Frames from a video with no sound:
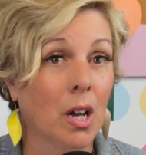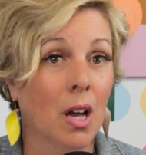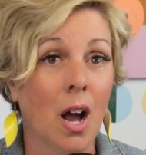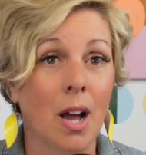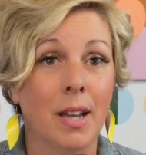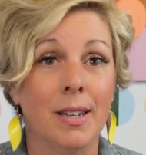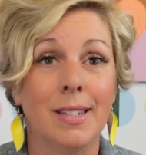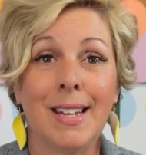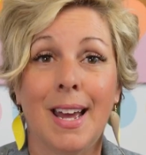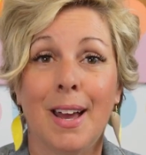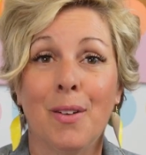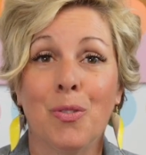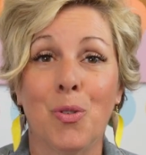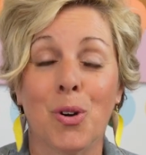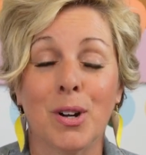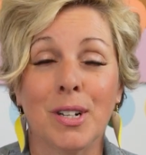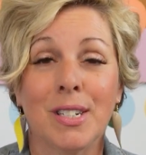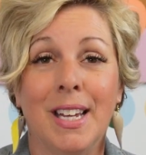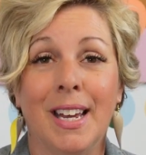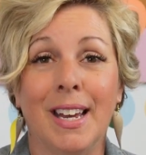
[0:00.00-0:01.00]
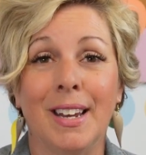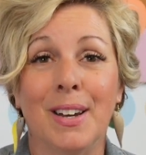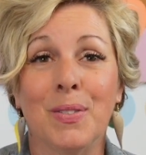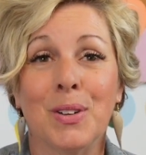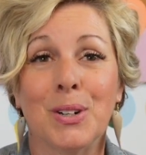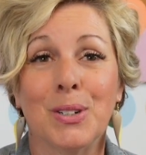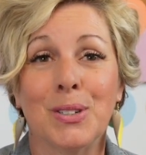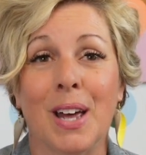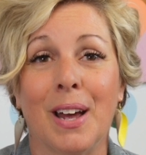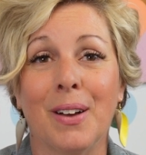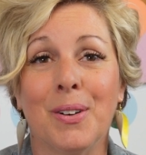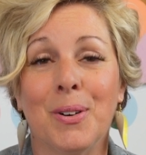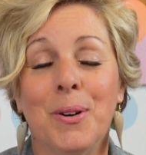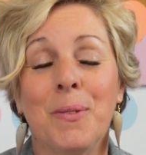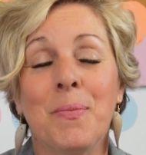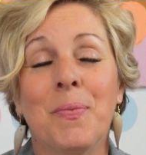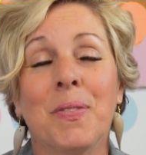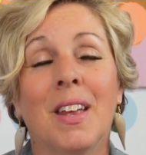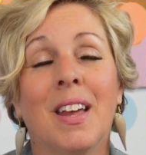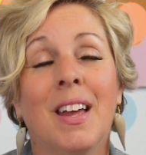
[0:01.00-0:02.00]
on day 14 of their cycle,